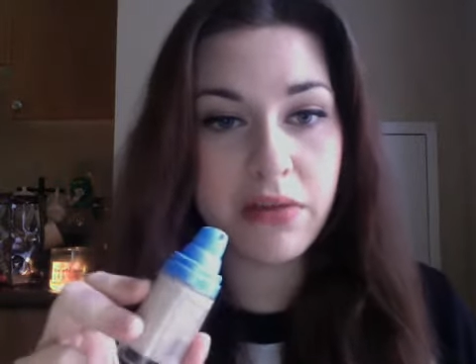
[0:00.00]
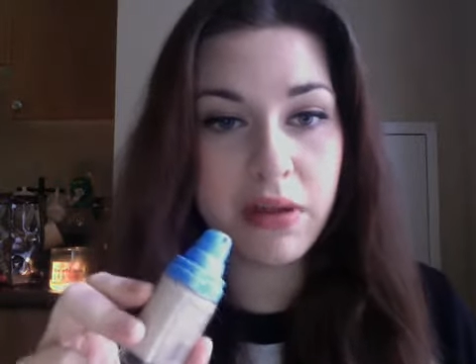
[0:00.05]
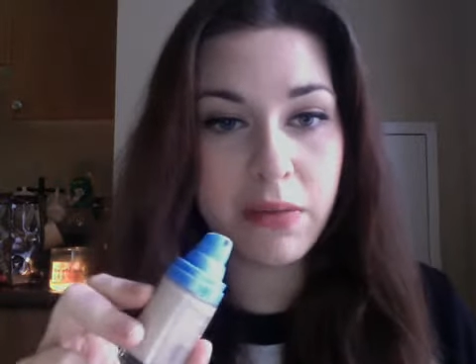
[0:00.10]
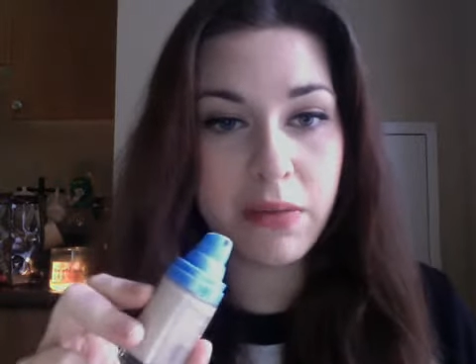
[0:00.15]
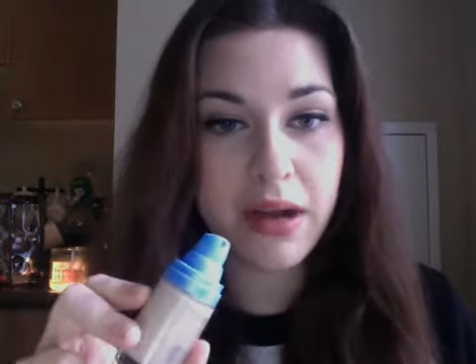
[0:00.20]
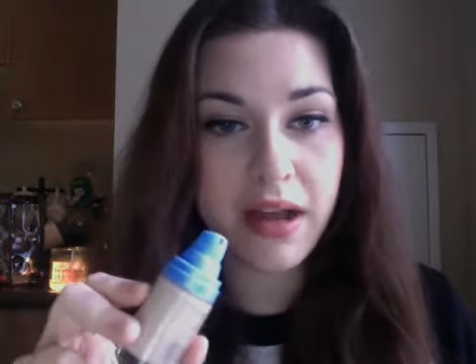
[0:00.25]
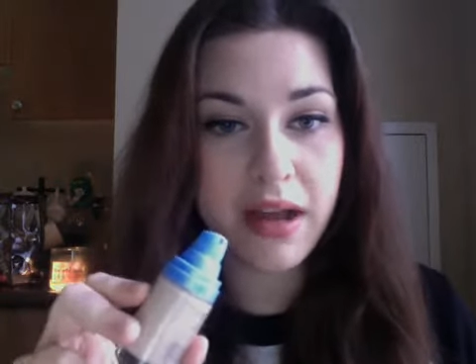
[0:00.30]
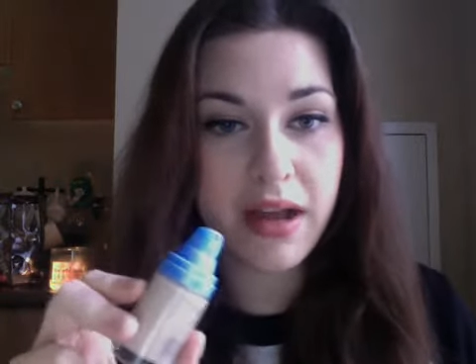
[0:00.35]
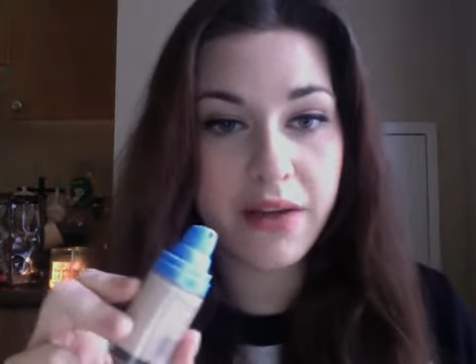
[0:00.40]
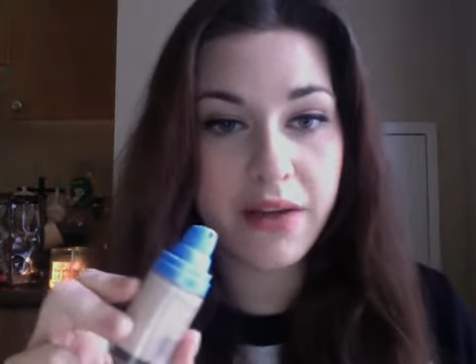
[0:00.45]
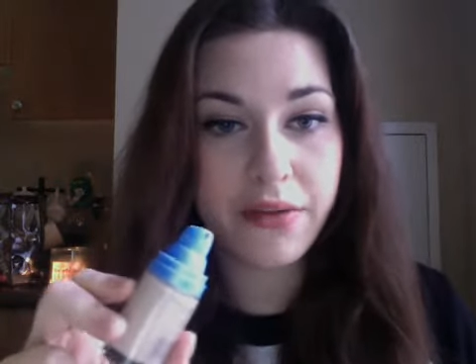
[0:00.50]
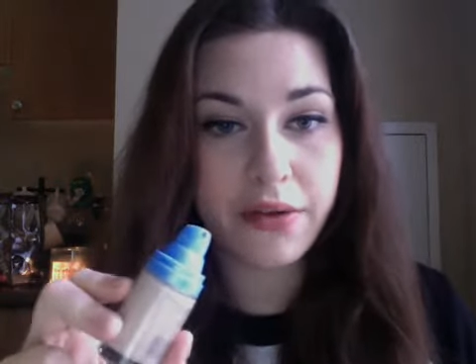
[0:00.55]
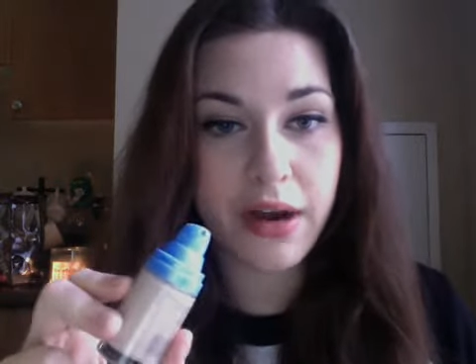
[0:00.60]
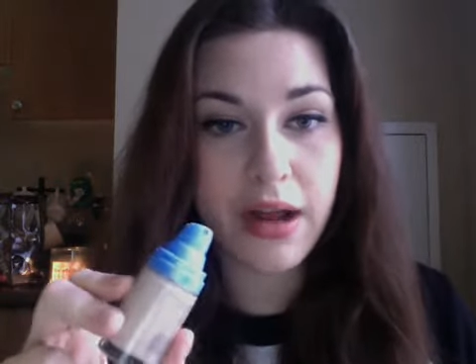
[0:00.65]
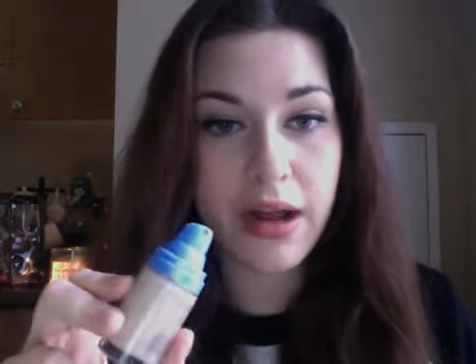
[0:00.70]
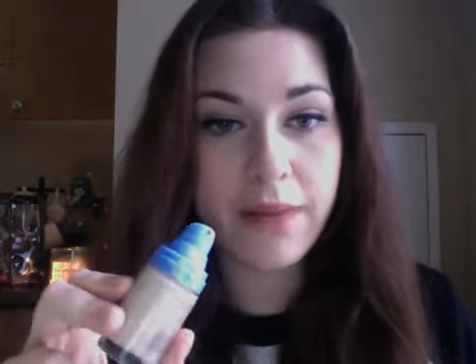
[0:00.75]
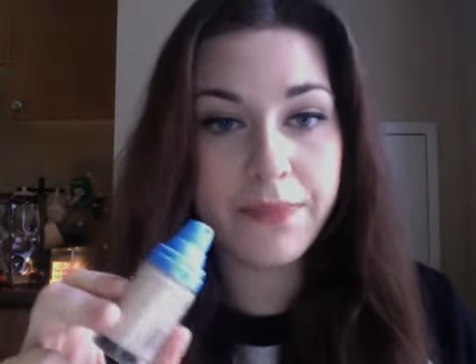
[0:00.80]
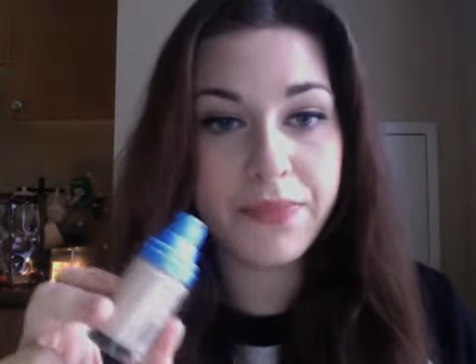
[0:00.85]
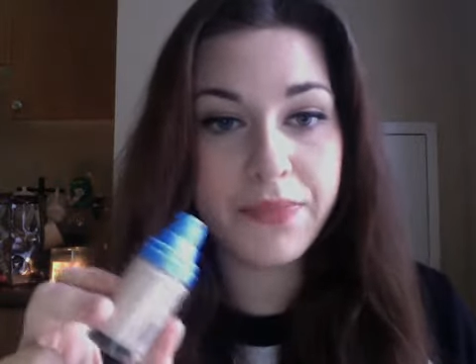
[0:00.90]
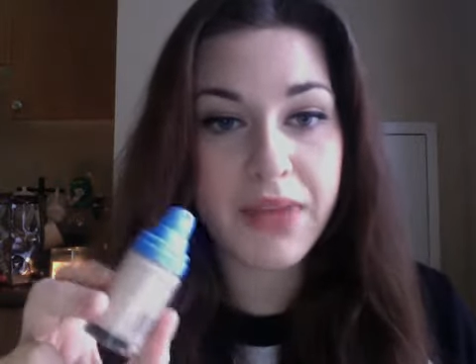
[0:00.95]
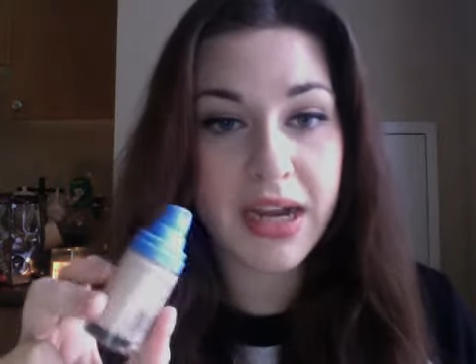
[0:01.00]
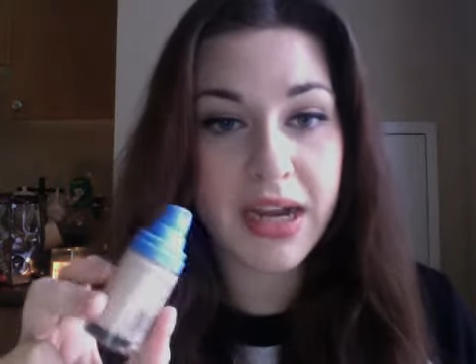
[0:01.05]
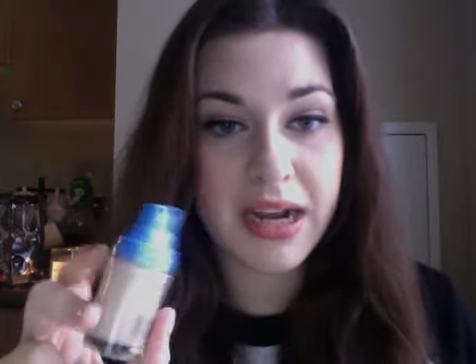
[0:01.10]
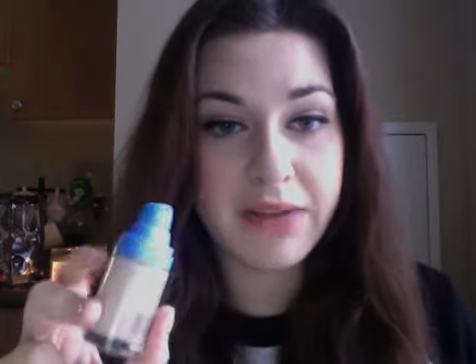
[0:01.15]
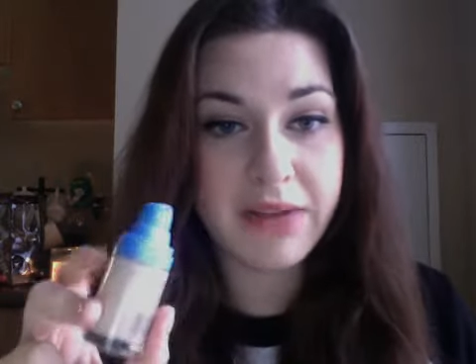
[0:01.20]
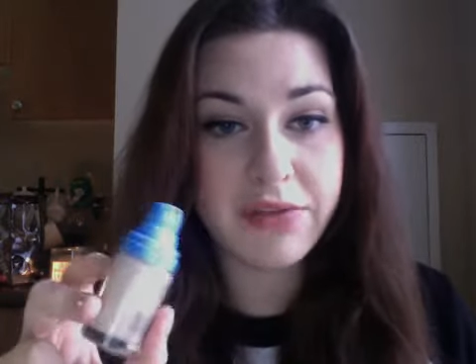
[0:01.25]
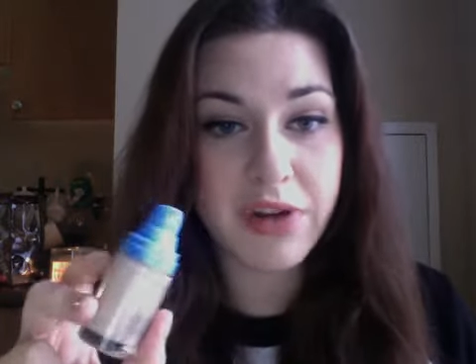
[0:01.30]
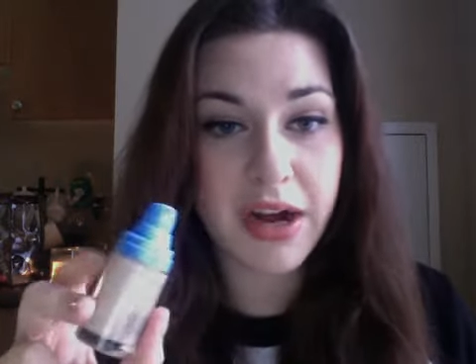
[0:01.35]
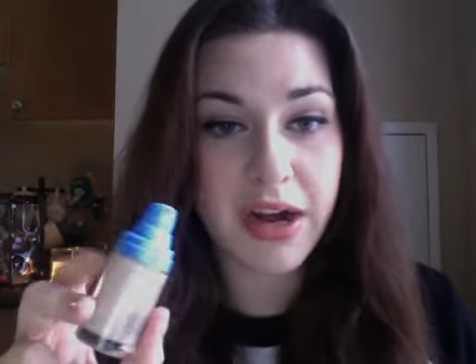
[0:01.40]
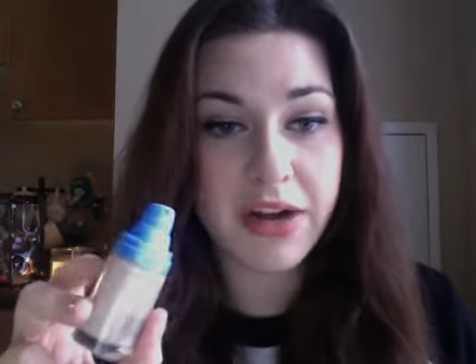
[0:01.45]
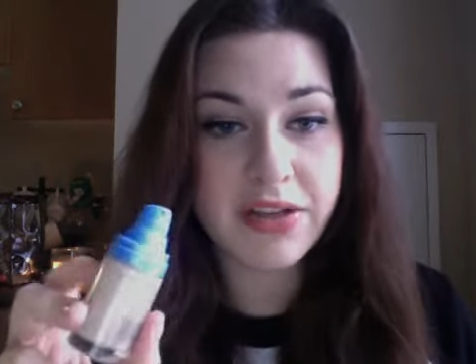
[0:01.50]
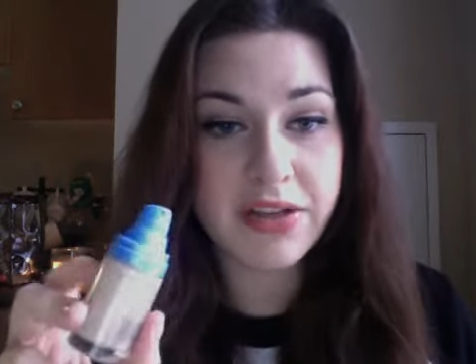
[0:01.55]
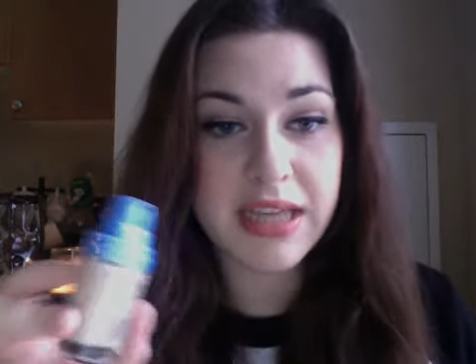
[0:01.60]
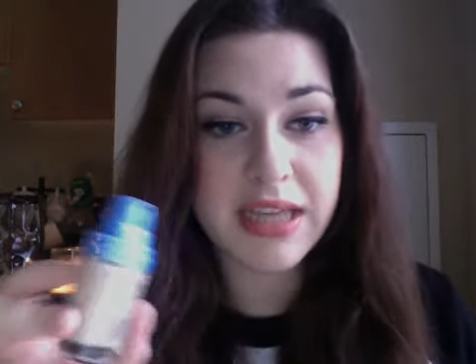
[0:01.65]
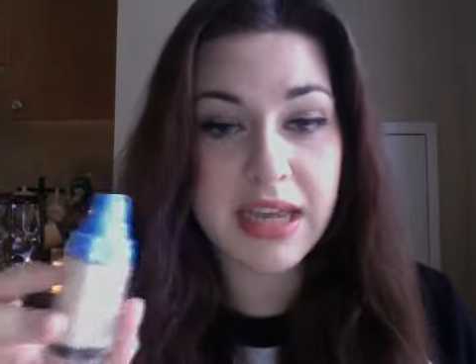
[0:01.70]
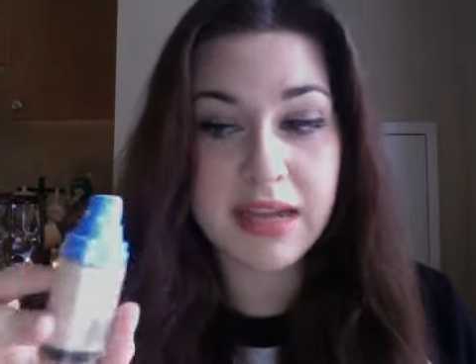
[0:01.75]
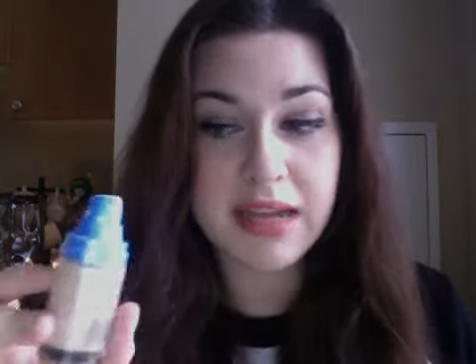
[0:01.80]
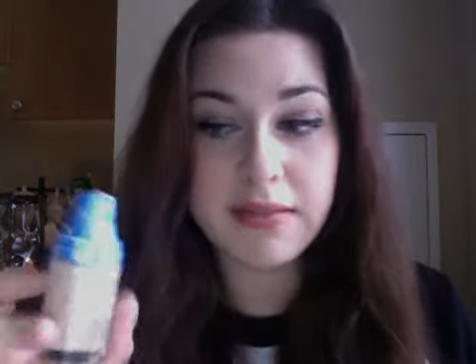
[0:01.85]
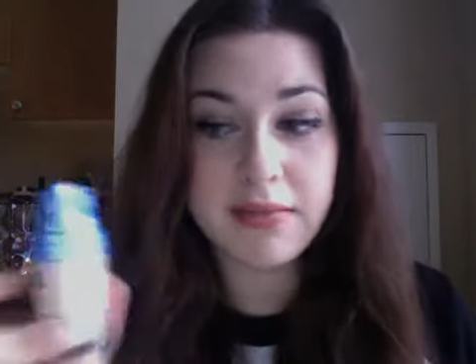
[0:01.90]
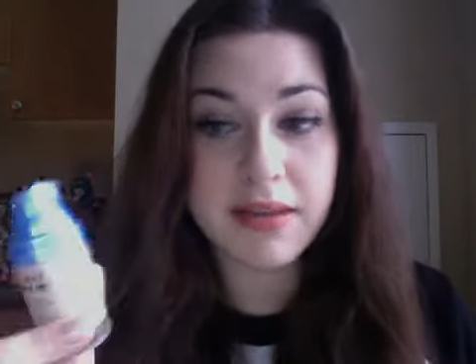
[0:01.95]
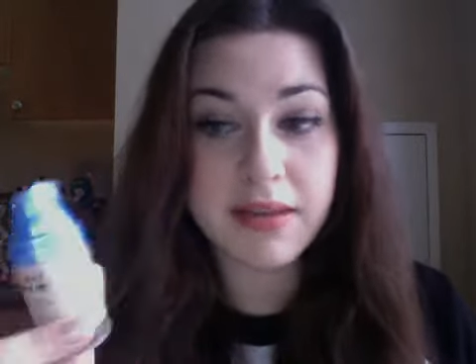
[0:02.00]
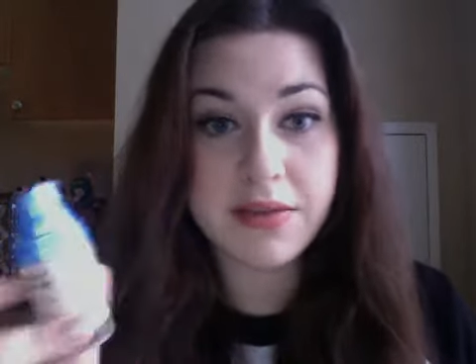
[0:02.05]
really want to cover up and have drier skin,